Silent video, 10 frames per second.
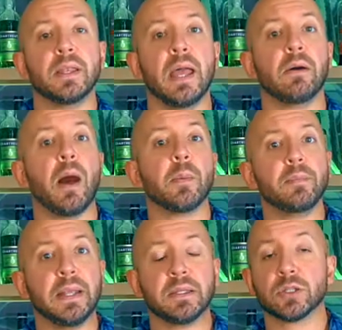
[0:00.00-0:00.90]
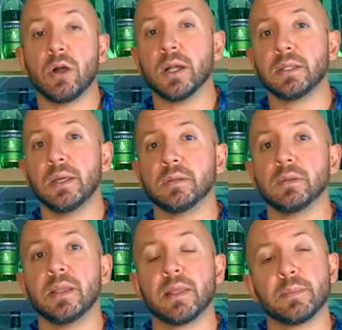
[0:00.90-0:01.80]
Now, I'm going to make this
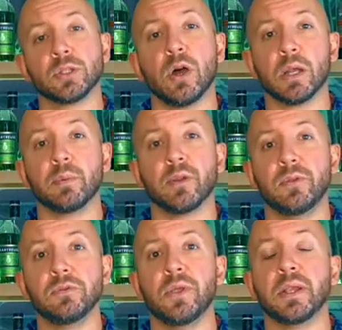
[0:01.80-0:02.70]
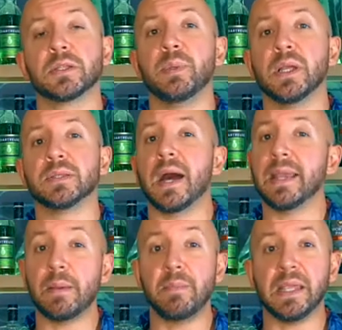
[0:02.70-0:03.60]
cocktail, and I'm going to talk about a few things because I
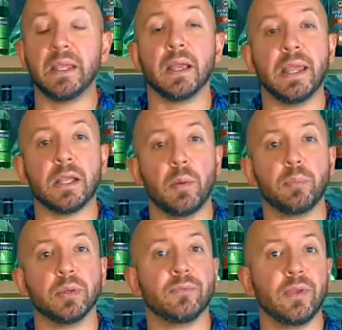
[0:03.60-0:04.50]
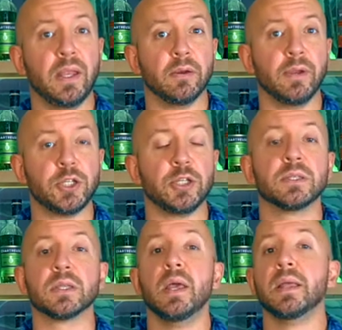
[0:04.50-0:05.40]
am making a couple of
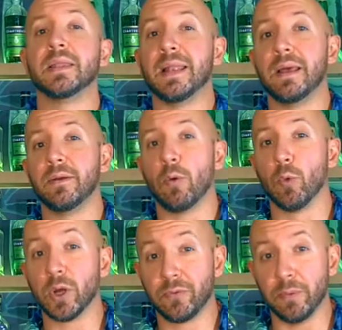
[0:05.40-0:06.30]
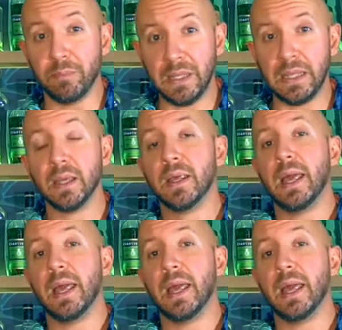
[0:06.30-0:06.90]
iterations that work for me,